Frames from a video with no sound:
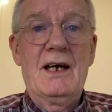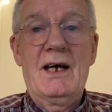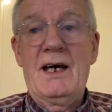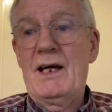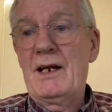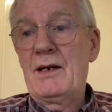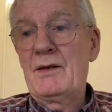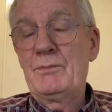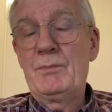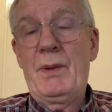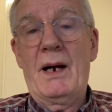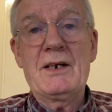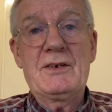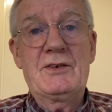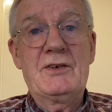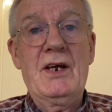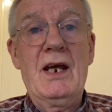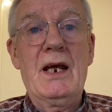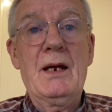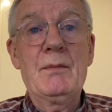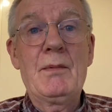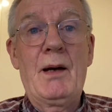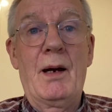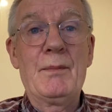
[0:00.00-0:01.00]
and by
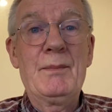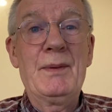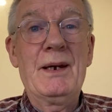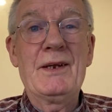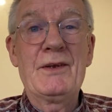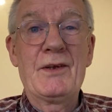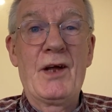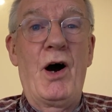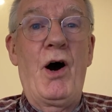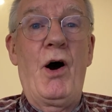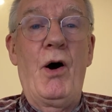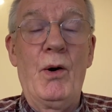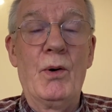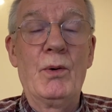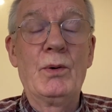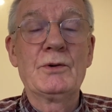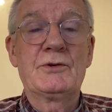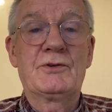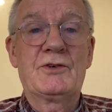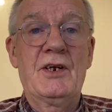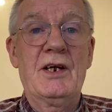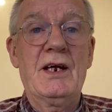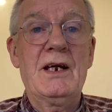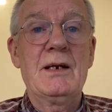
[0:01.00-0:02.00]
team I mean the
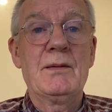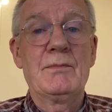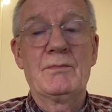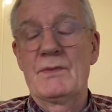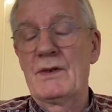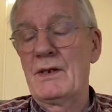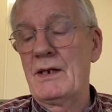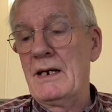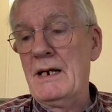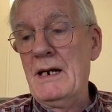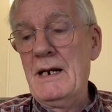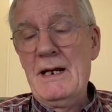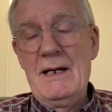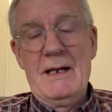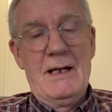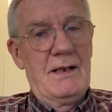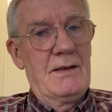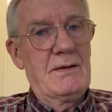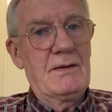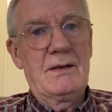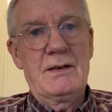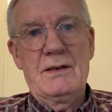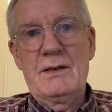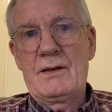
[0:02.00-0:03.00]
whole team,
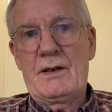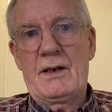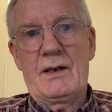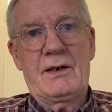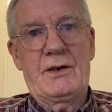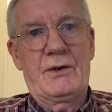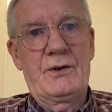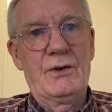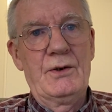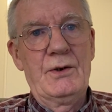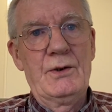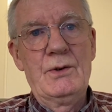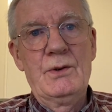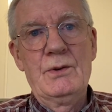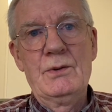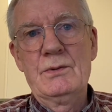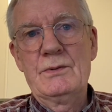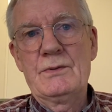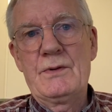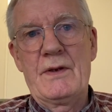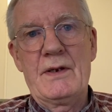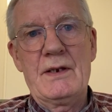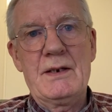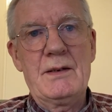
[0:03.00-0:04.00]
the
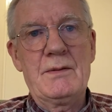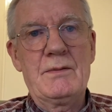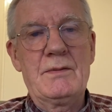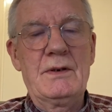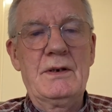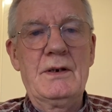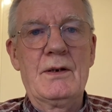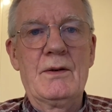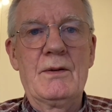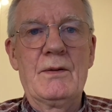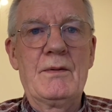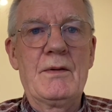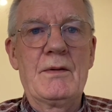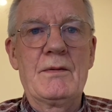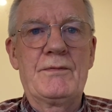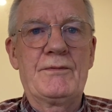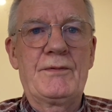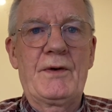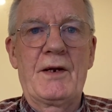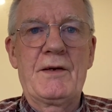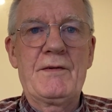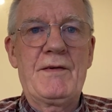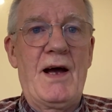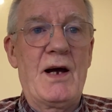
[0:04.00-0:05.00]
crew, the
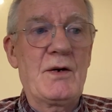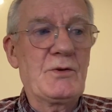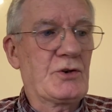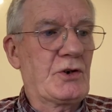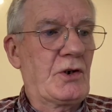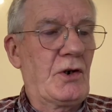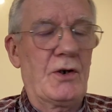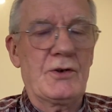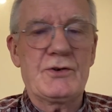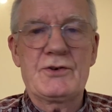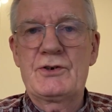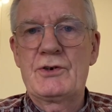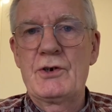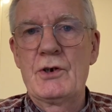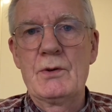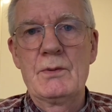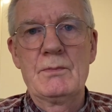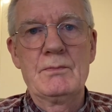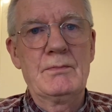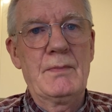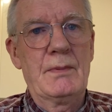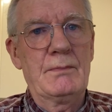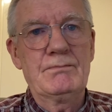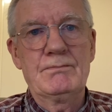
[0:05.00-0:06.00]
front of house,
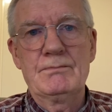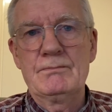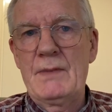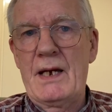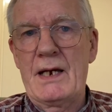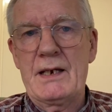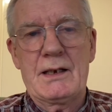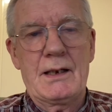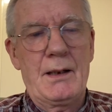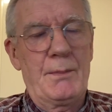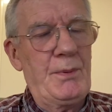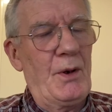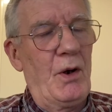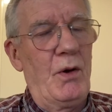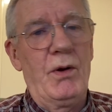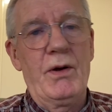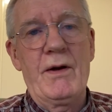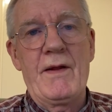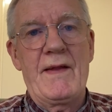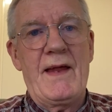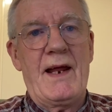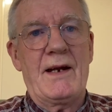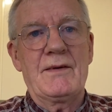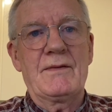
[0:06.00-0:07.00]
costume, makeup,
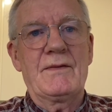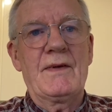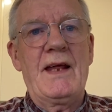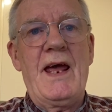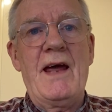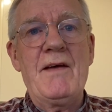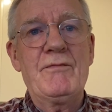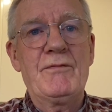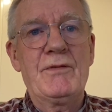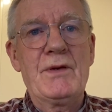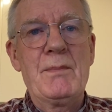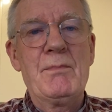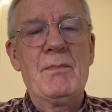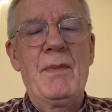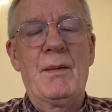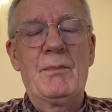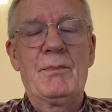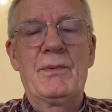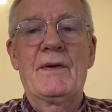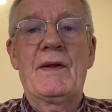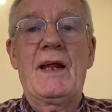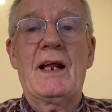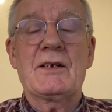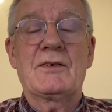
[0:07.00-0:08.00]
all of that. Every
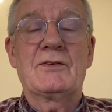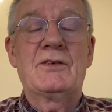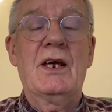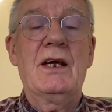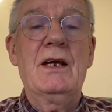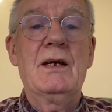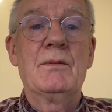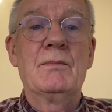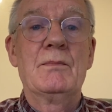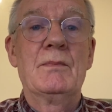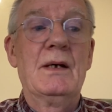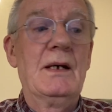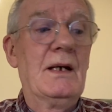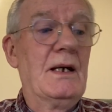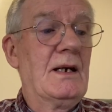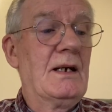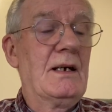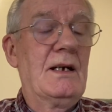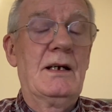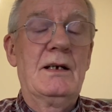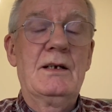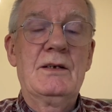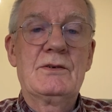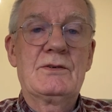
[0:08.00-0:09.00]
member of that team
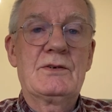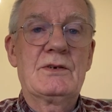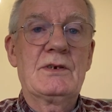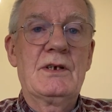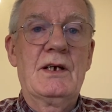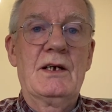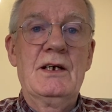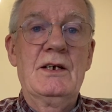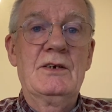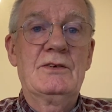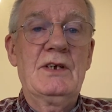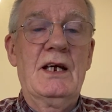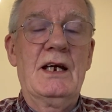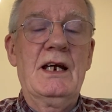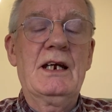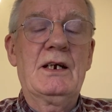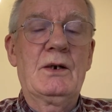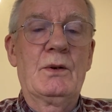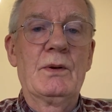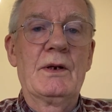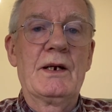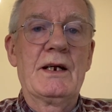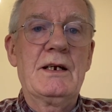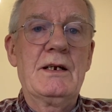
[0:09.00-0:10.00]
is
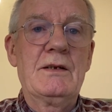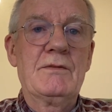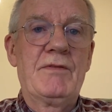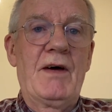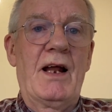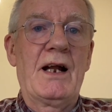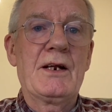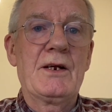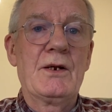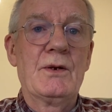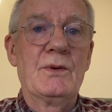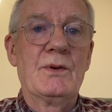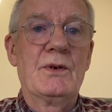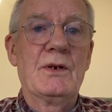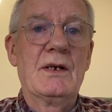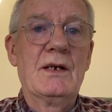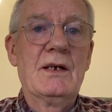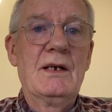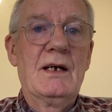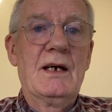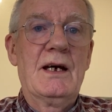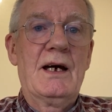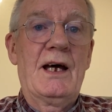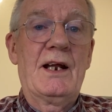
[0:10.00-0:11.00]
equally valued,
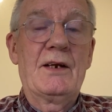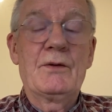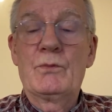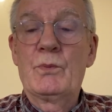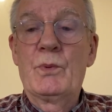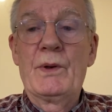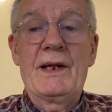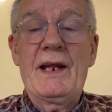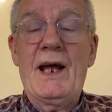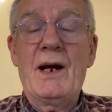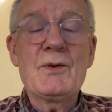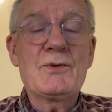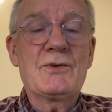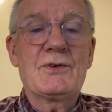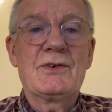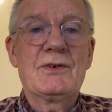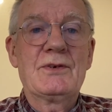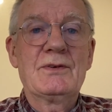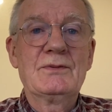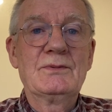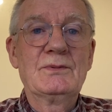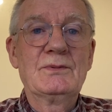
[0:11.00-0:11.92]
and without